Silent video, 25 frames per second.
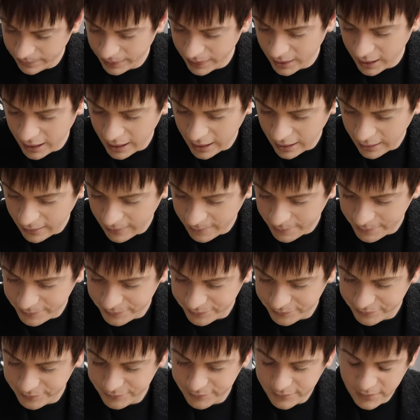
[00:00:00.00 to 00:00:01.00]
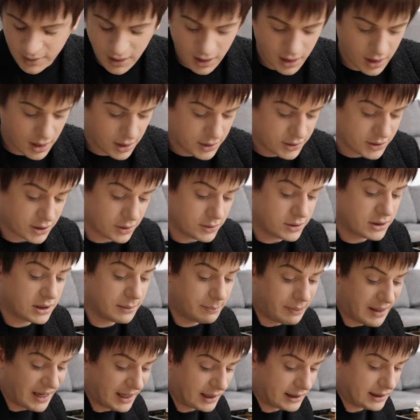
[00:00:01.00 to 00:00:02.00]
So
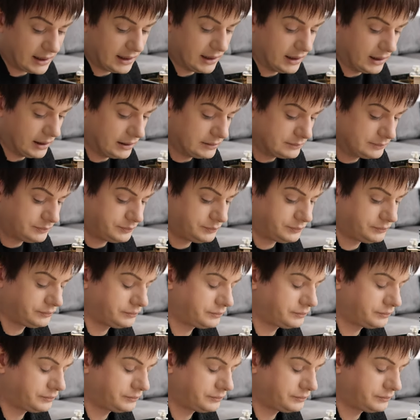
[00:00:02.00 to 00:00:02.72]
Tabacala